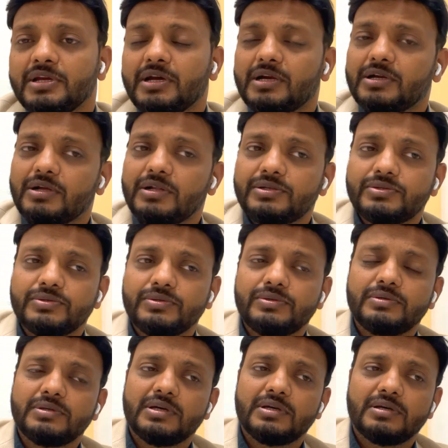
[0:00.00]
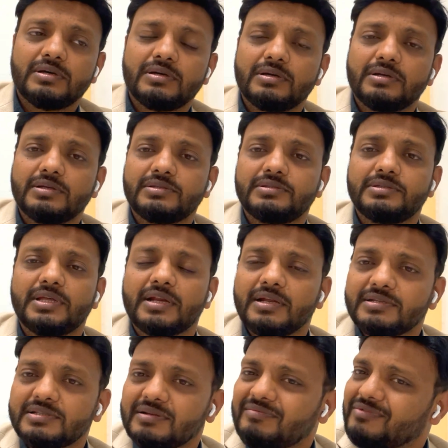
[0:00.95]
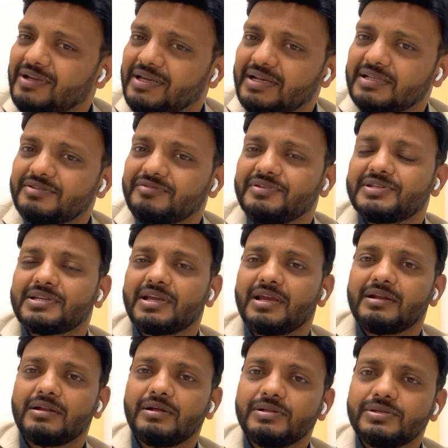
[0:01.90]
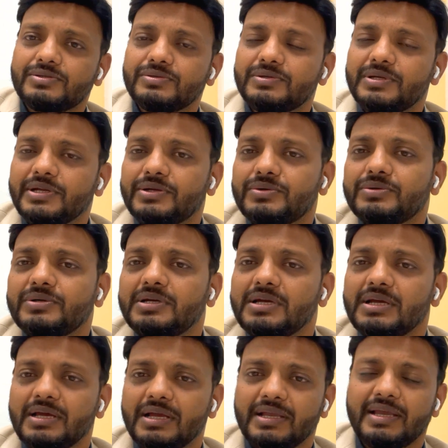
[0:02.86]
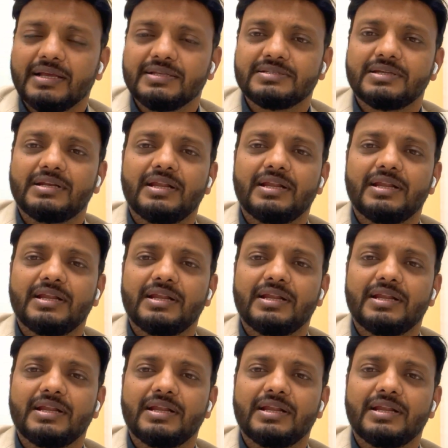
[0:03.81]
And also there are some virus which can also lead to a cancer,